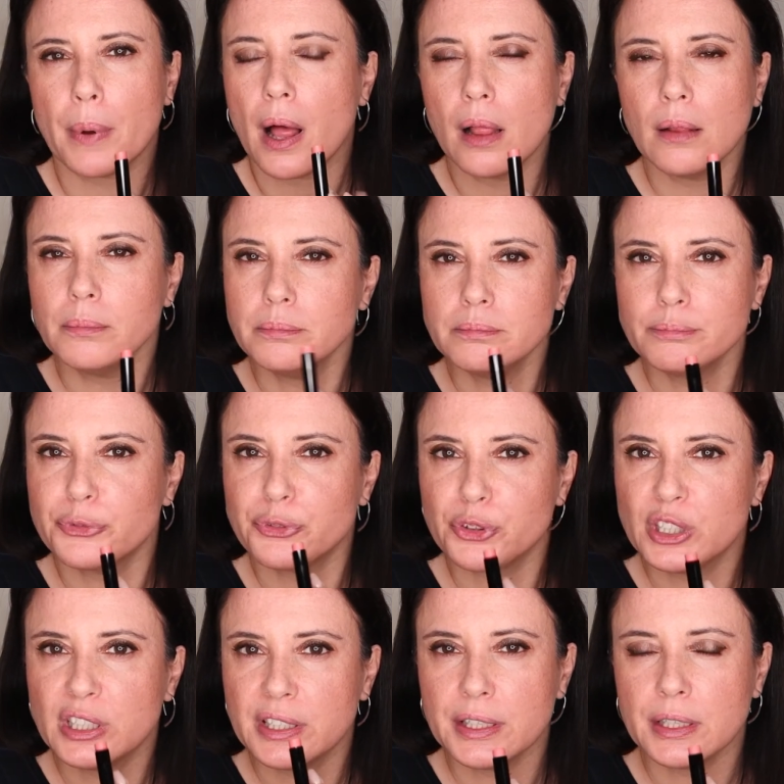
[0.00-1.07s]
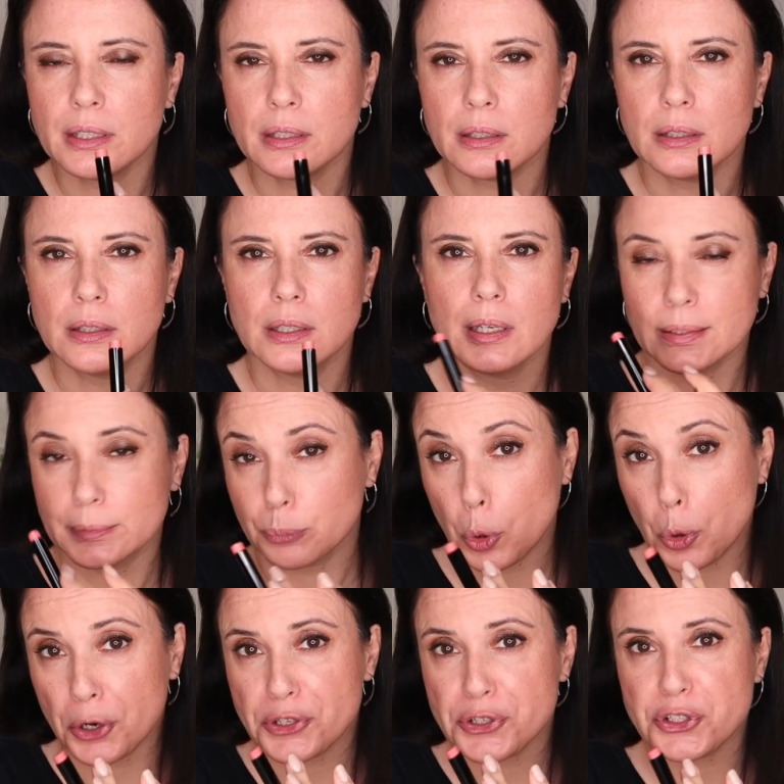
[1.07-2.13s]
balm feeling and
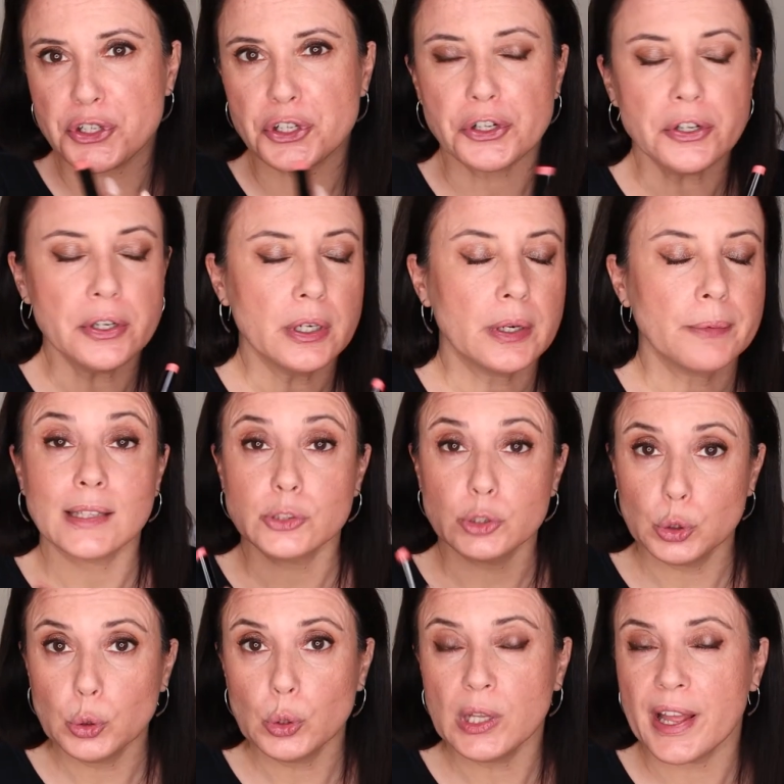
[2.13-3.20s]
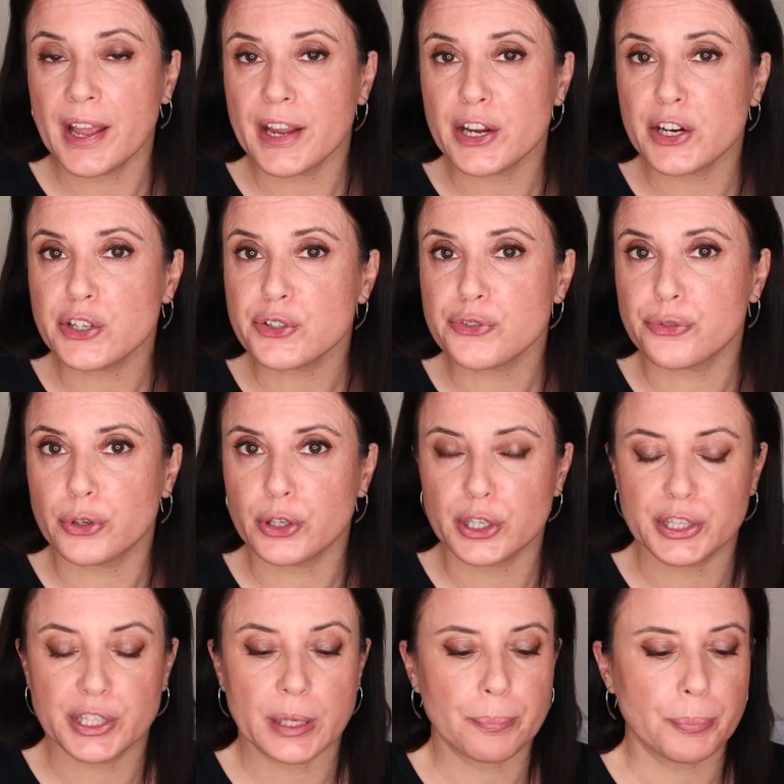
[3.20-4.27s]
moisture, and two layers for
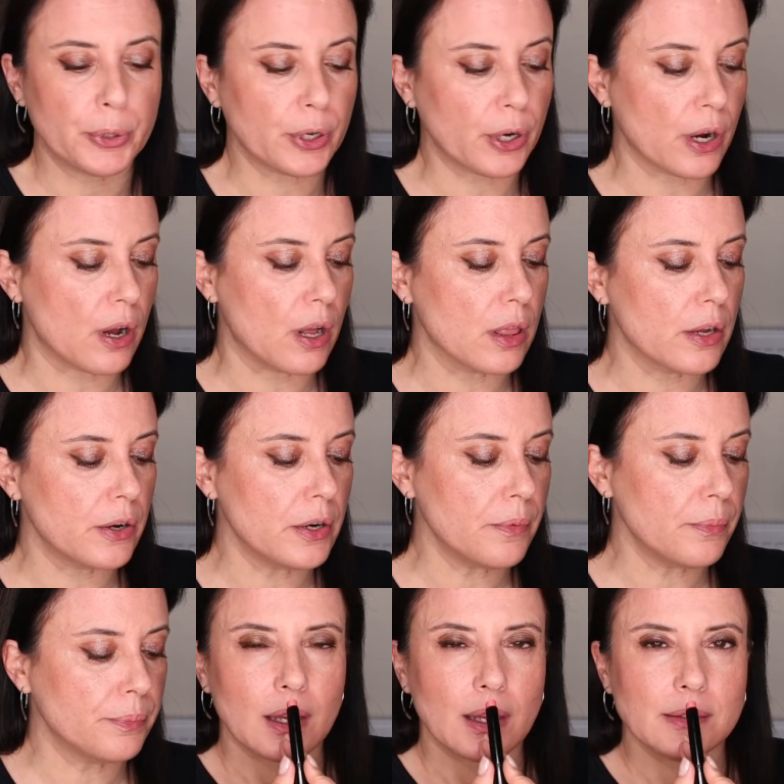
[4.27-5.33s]
a deeper color,